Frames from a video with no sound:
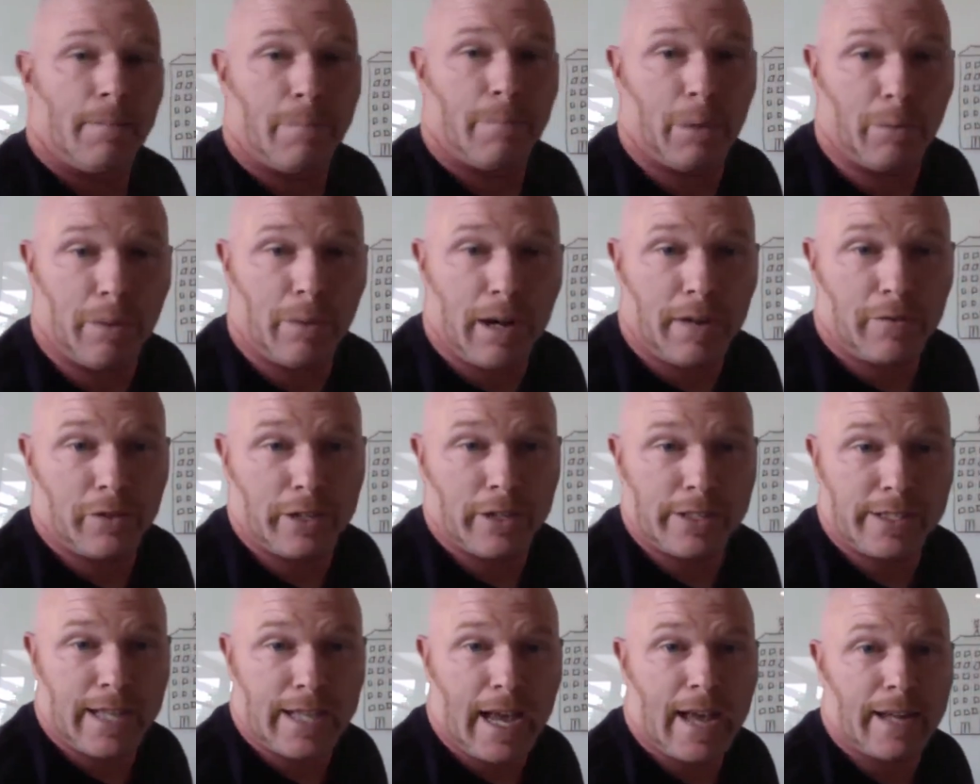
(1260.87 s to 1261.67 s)
But
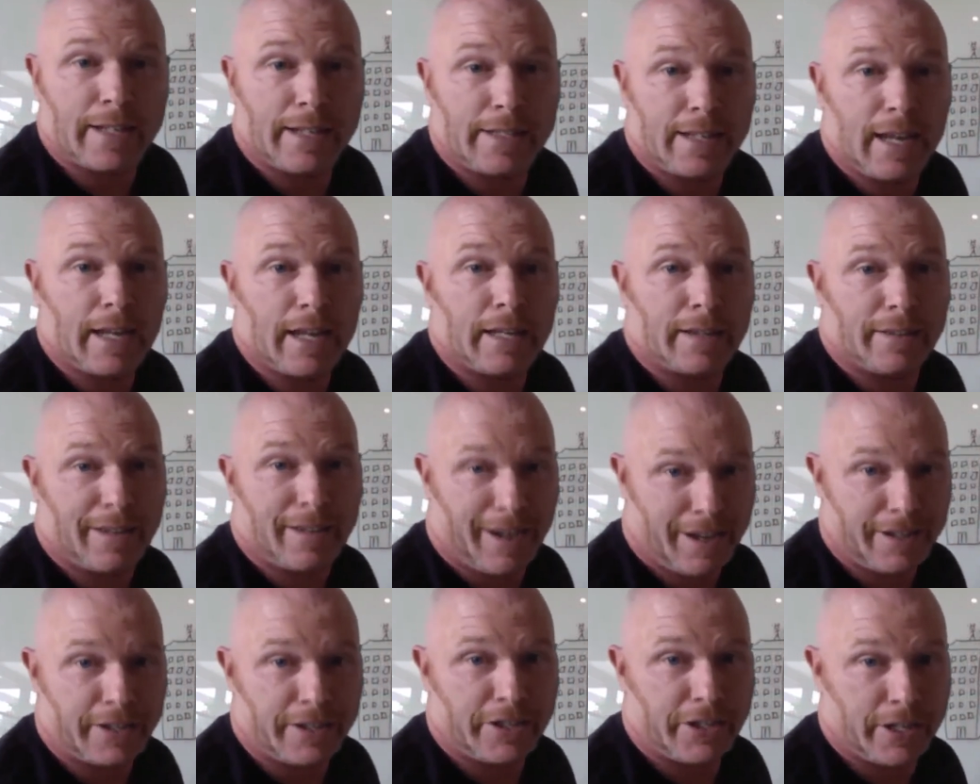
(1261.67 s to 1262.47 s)
whatever he's got a
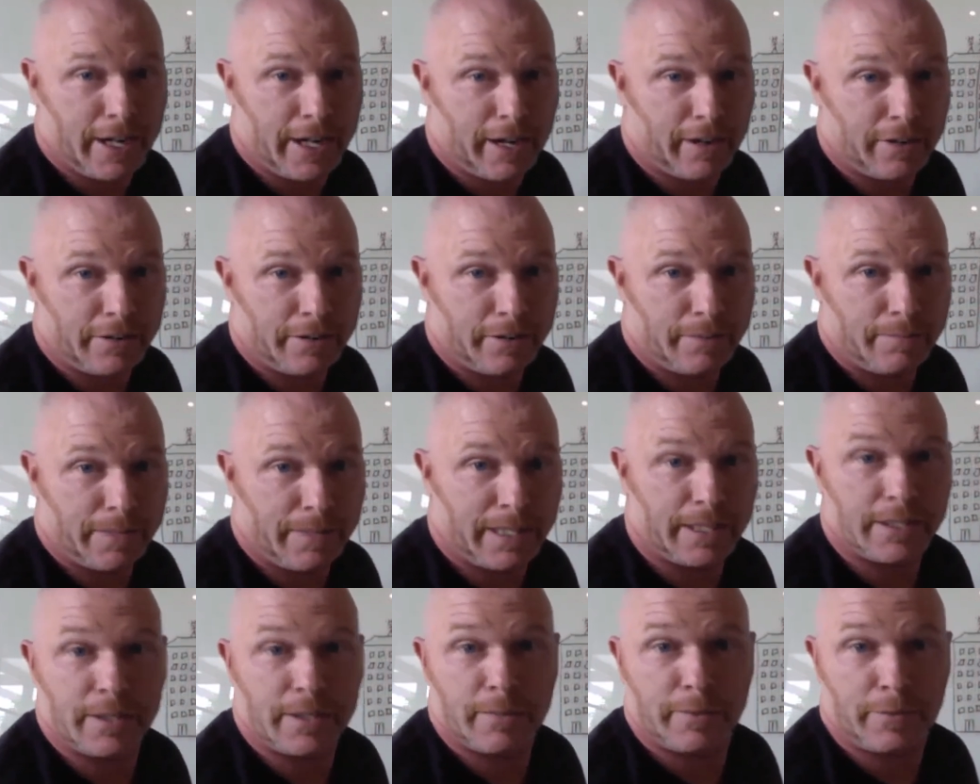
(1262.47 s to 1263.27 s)
ton of shares
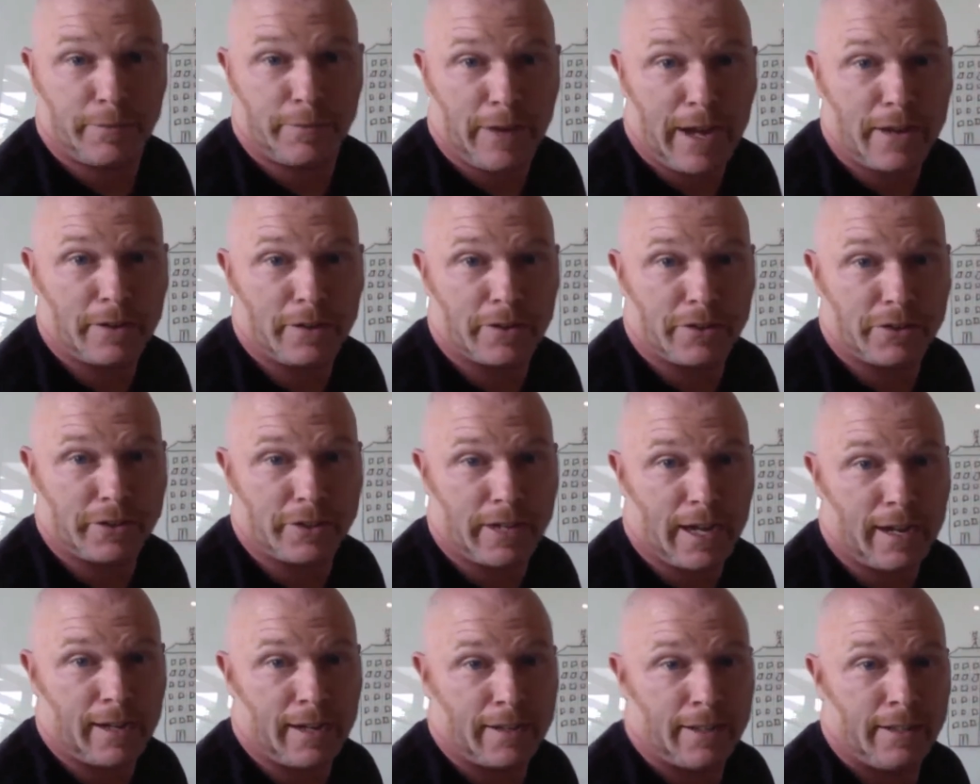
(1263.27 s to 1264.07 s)
because he was founder
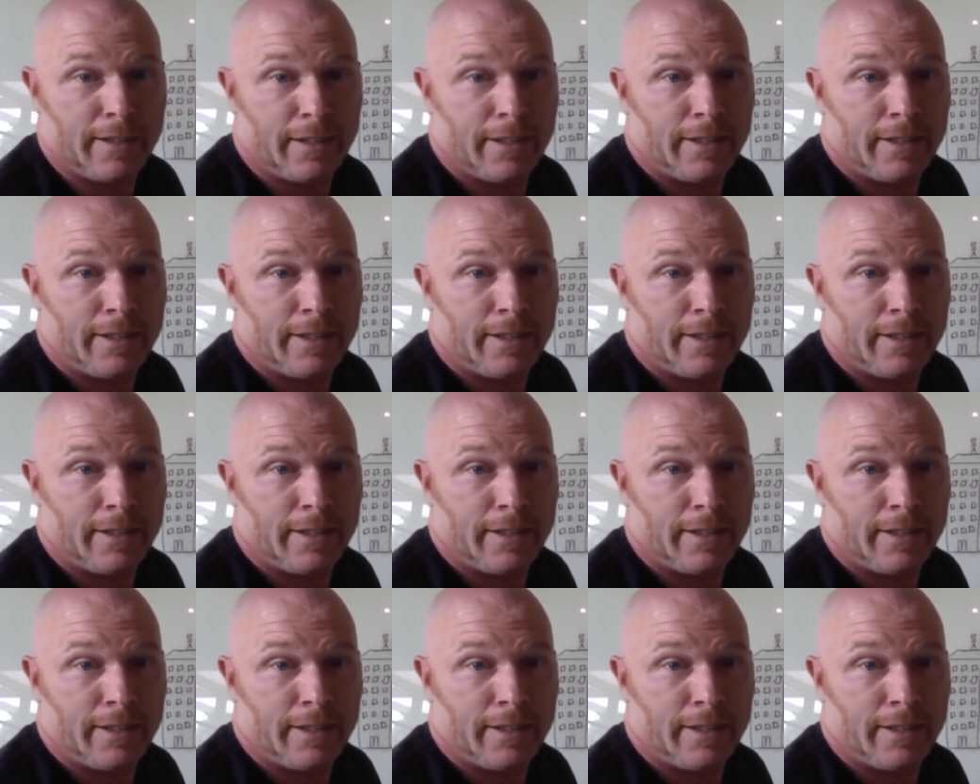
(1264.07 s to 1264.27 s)
stock.